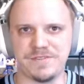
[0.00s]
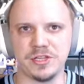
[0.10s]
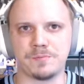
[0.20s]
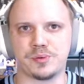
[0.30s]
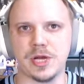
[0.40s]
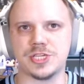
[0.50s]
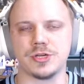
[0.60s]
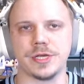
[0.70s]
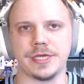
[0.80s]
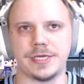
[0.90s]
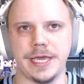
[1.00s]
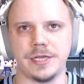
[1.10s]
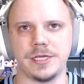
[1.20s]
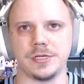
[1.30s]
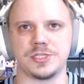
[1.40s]
feeling pressure
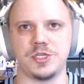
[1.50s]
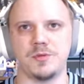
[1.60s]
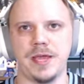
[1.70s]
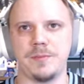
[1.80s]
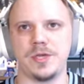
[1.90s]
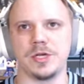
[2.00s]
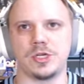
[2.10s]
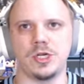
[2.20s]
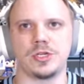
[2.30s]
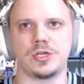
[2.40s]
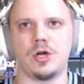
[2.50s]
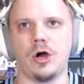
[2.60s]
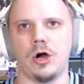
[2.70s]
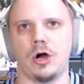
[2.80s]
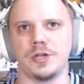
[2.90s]
again here, too. Might be a good
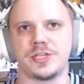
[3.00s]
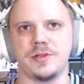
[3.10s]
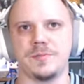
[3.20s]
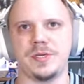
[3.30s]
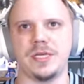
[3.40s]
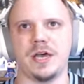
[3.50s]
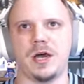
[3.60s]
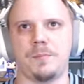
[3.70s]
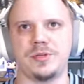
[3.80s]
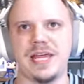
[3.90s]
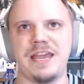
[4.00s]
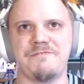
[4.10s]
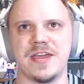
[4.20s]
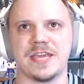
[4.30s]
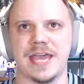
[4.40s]
call. It's going to be a play
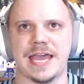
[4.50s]
fake,